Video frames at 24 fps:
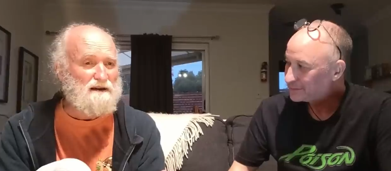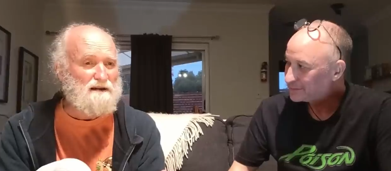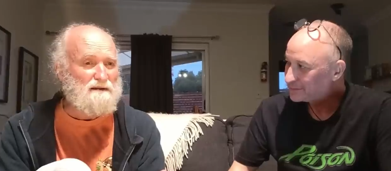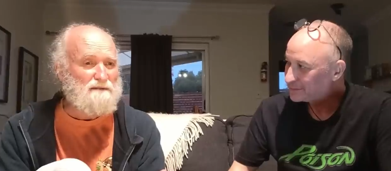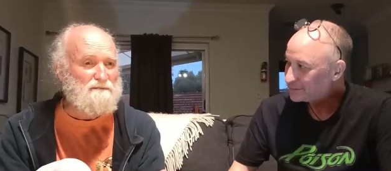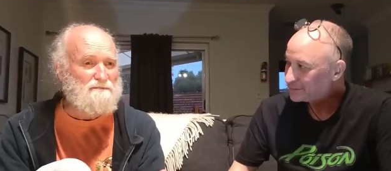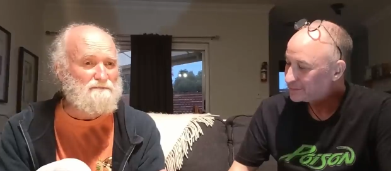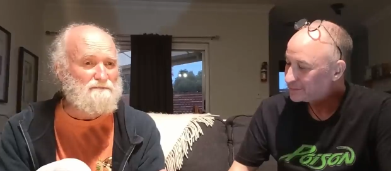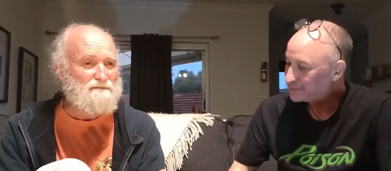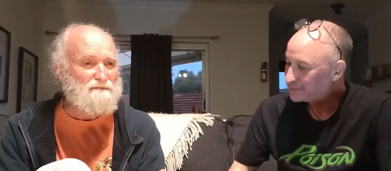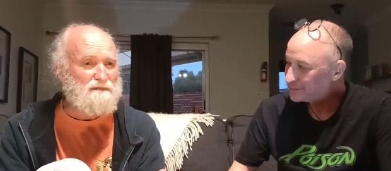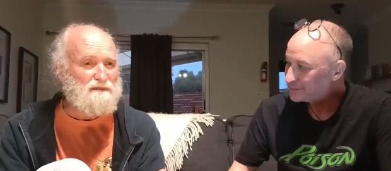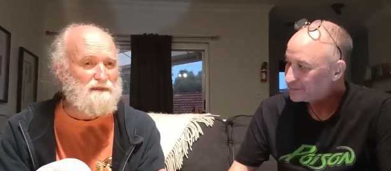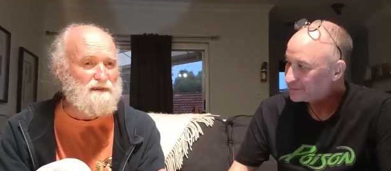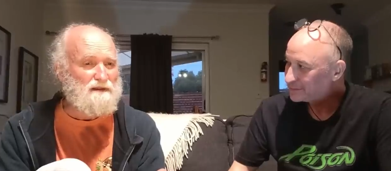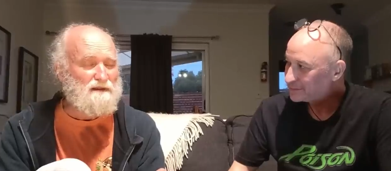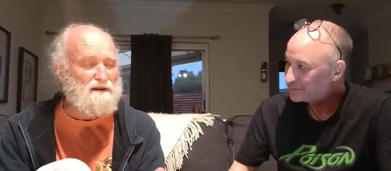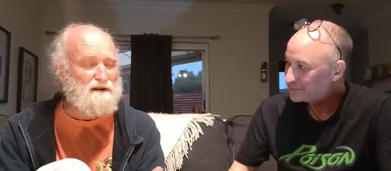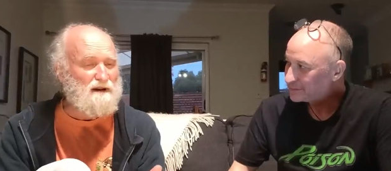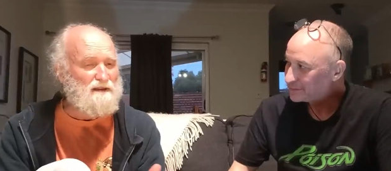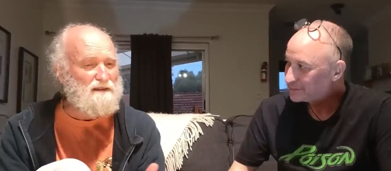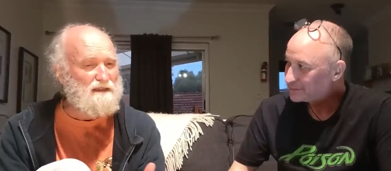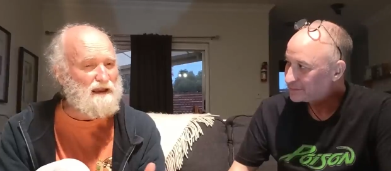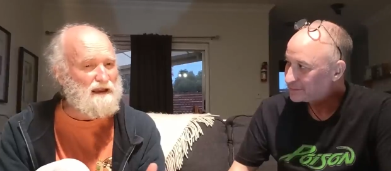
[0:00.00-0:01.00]
Speaker 1: um, you
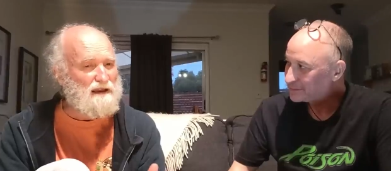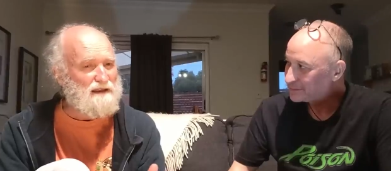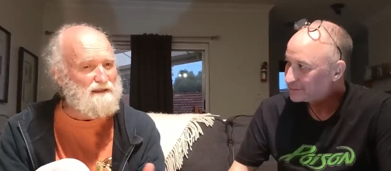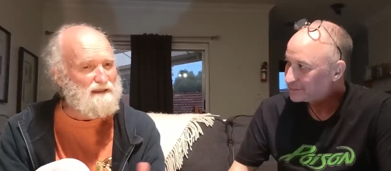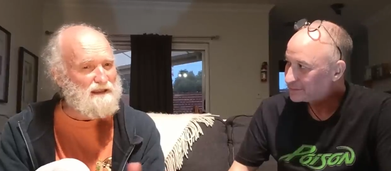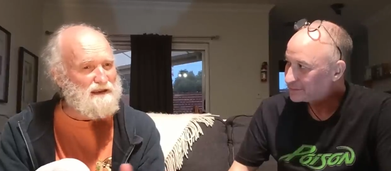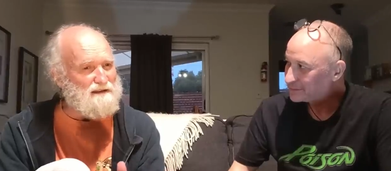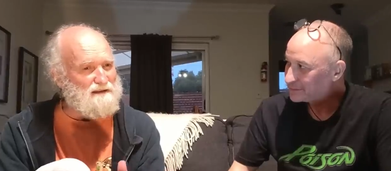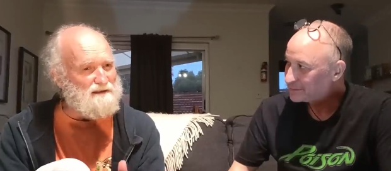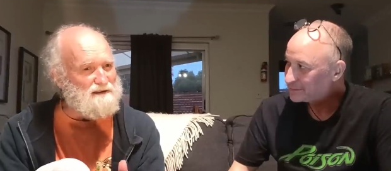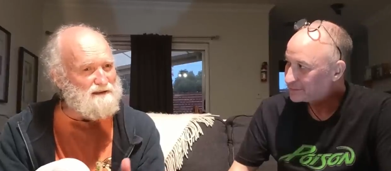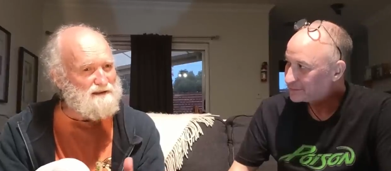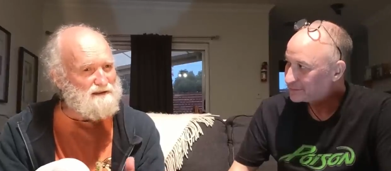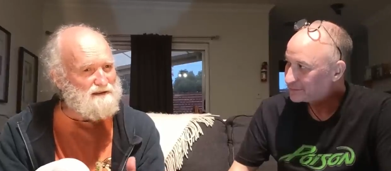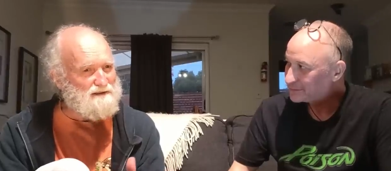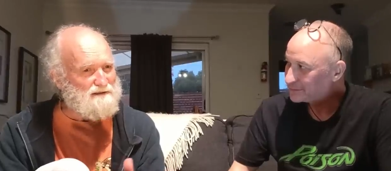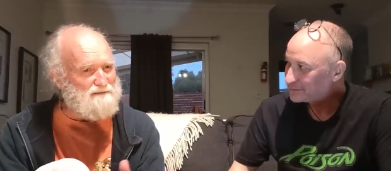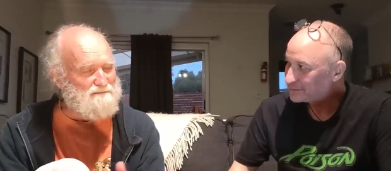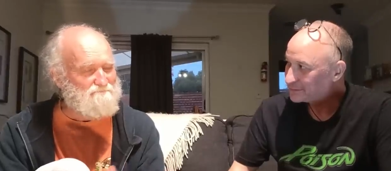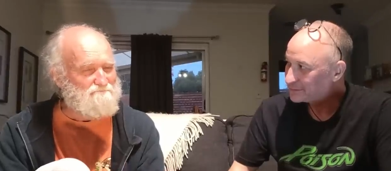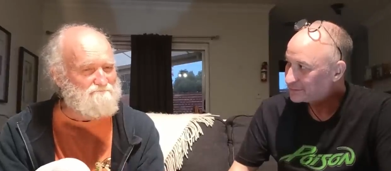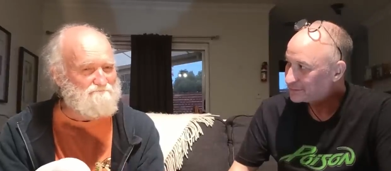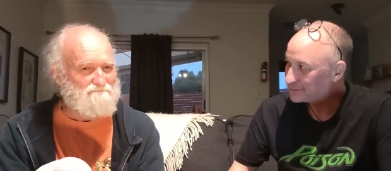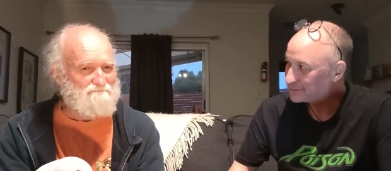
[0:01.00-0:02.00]
know that that's
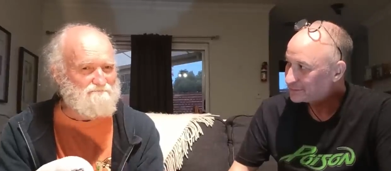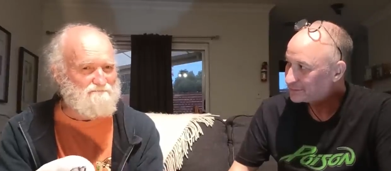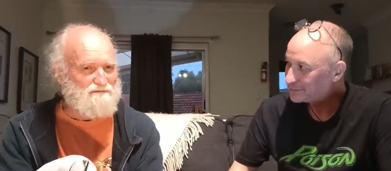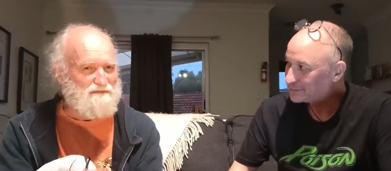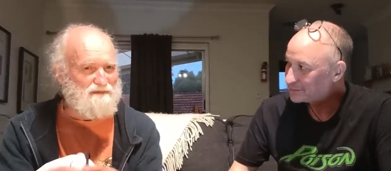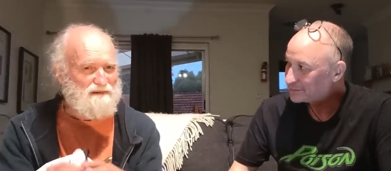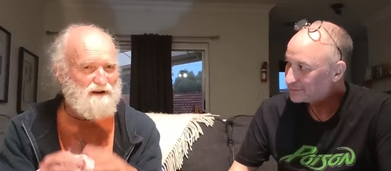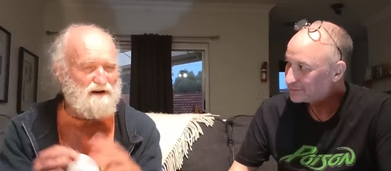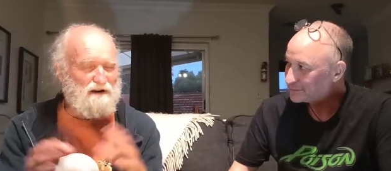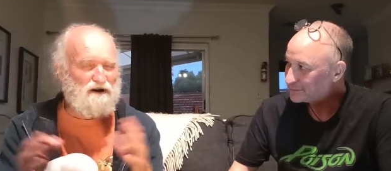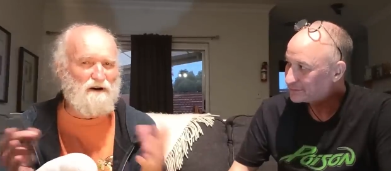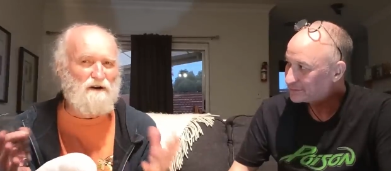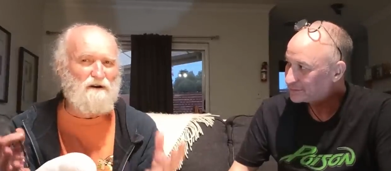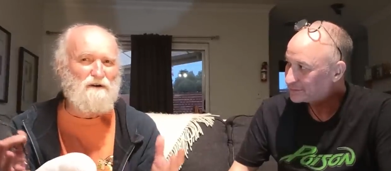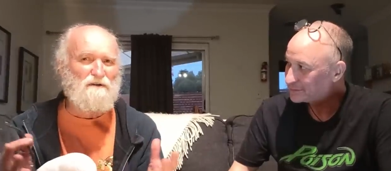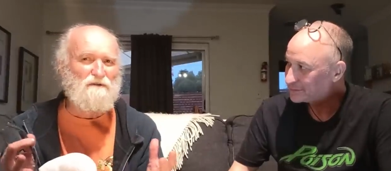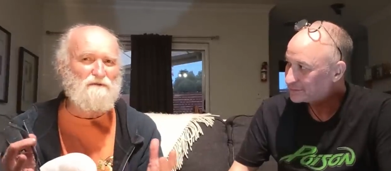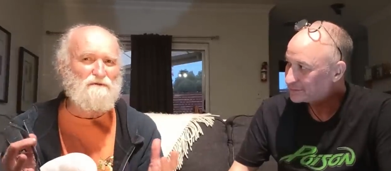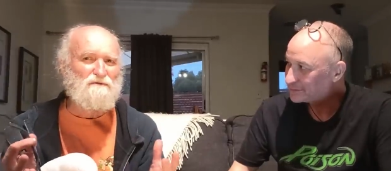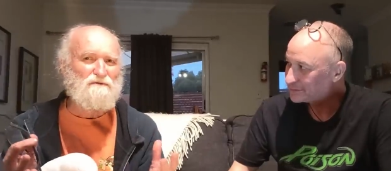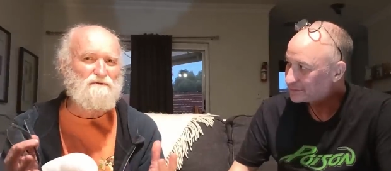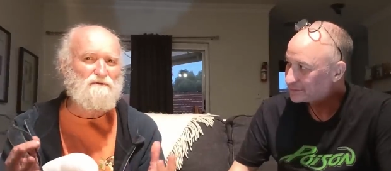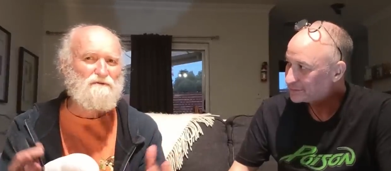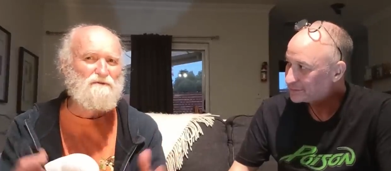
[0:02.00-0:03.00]
a you know a
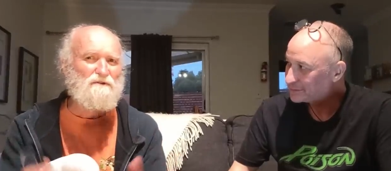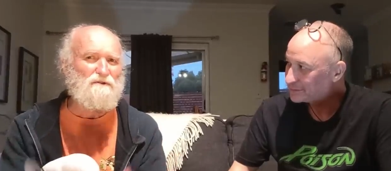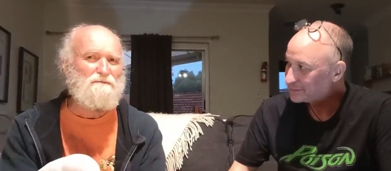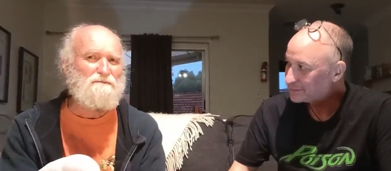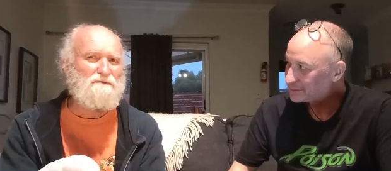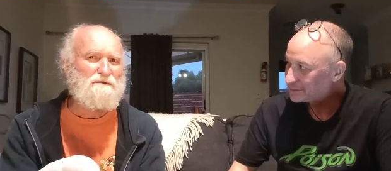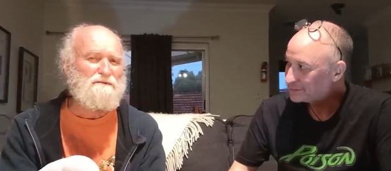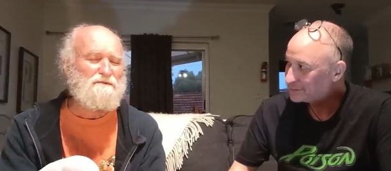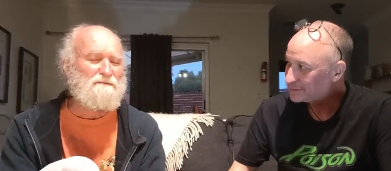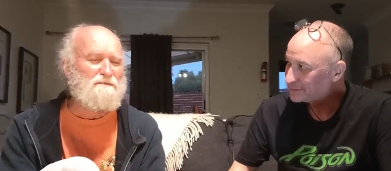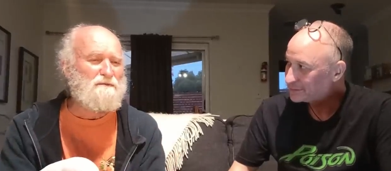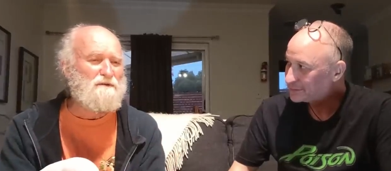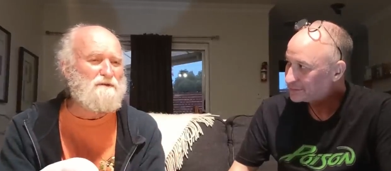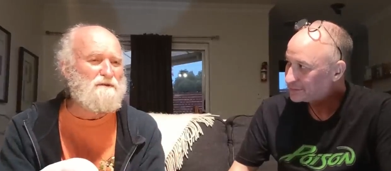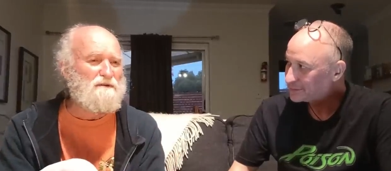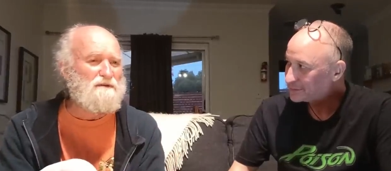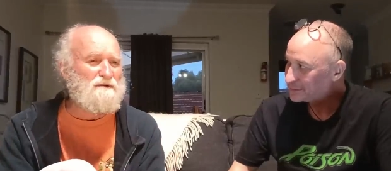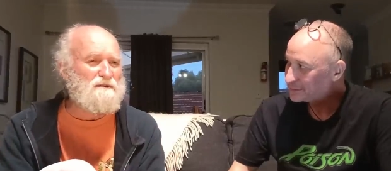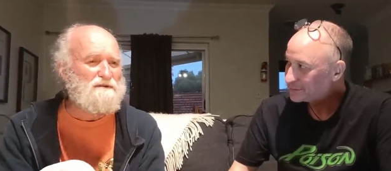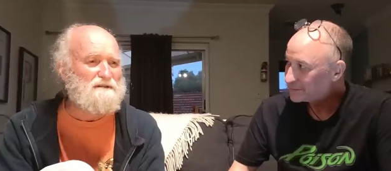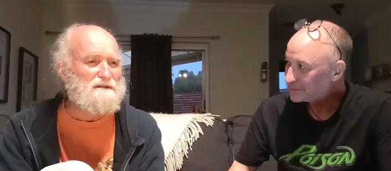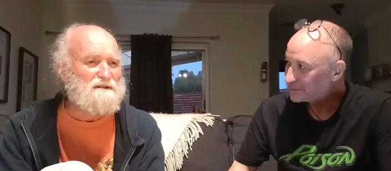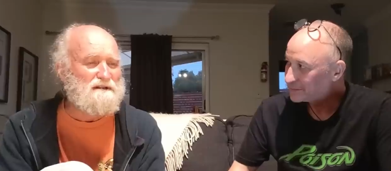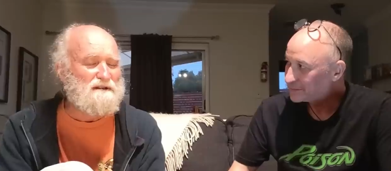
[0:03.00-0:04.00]
whole group of
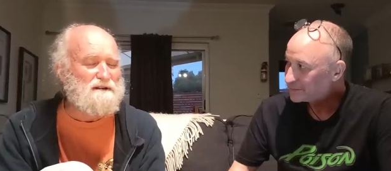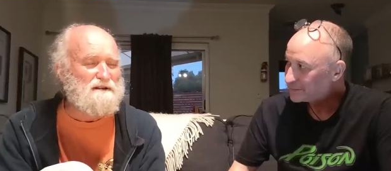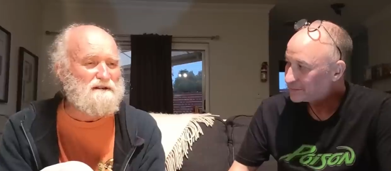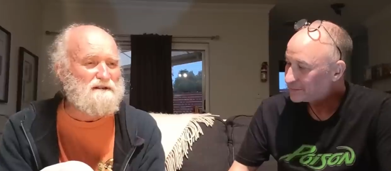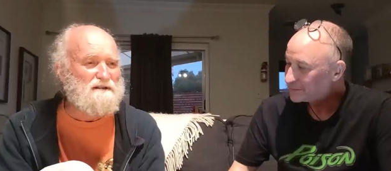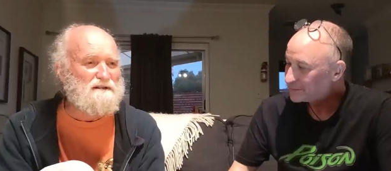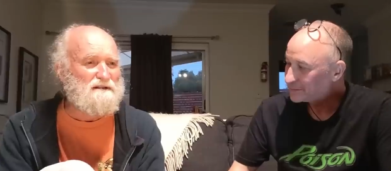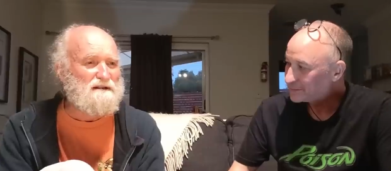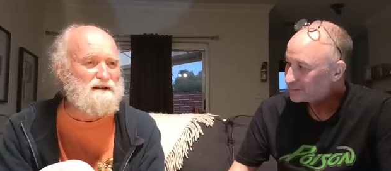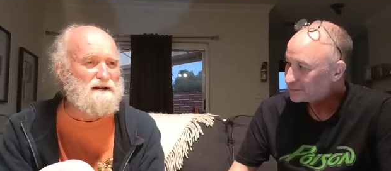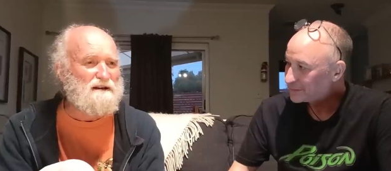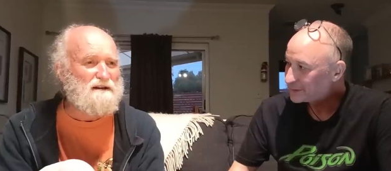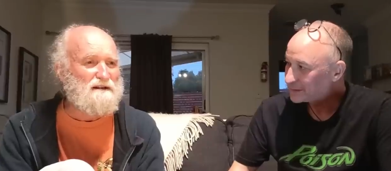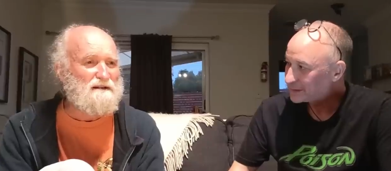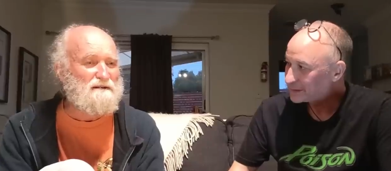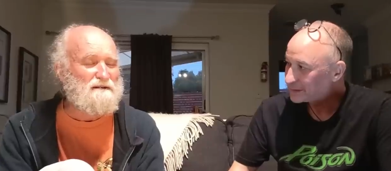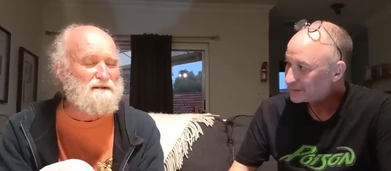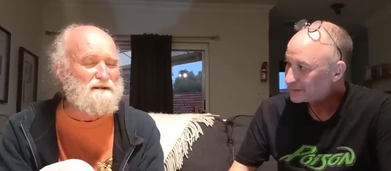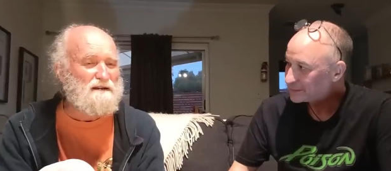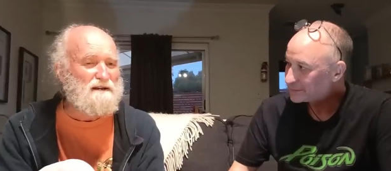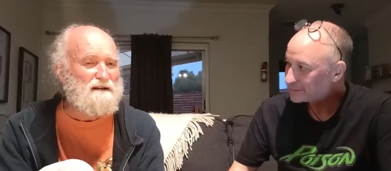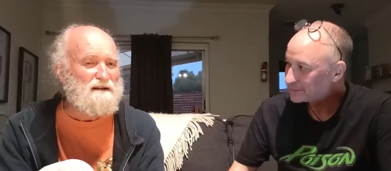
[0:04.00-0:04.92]
birds that uh,